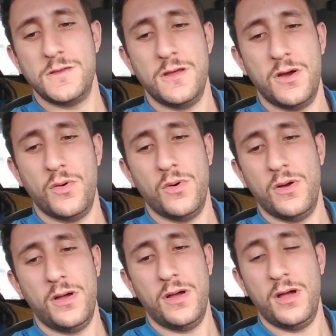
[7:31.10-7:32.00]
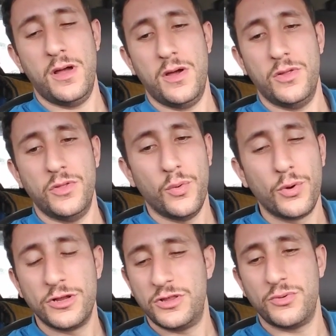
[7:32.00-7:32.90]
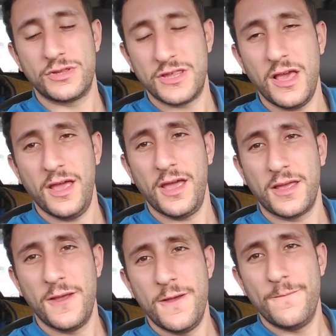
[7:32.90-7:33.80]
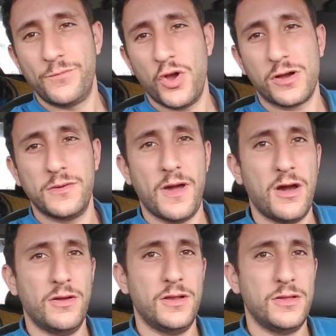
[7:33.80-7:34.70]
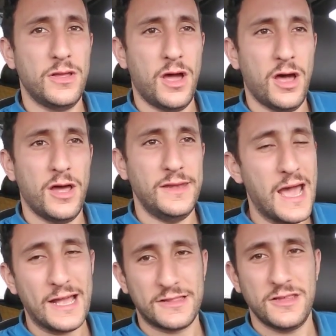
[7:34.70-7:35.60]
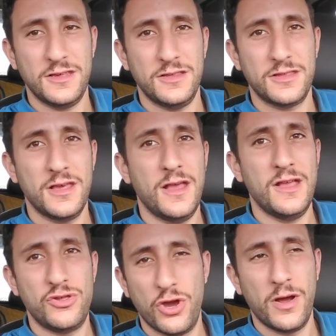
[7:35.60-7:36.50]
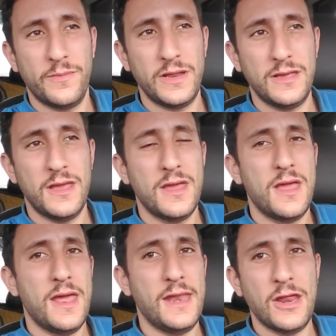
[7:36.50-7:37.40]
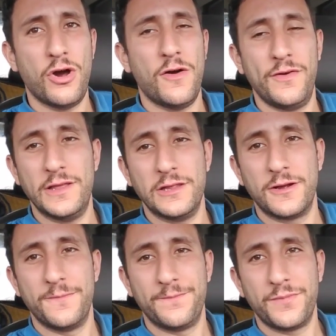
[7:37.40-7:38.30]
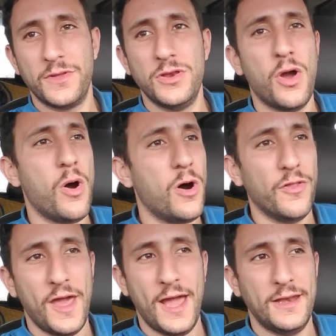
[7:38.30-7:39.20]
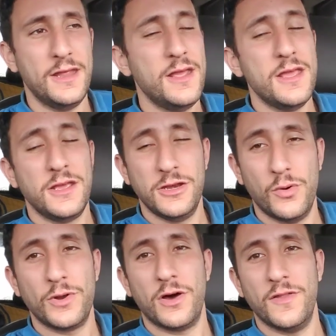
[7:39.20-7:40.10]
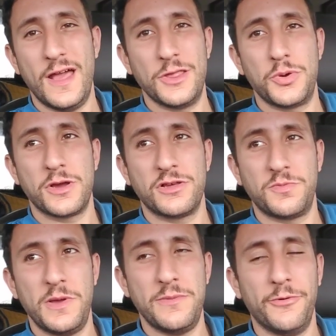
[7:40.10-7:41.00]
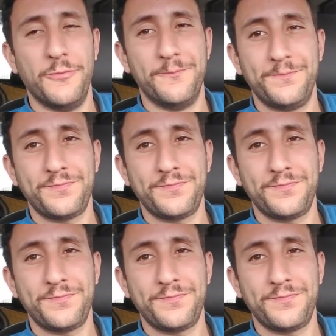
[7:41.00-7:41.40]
the words you were saying, talking about Nazis and Germany and Adolf Hitler. You know all that. You know what all that triggers people.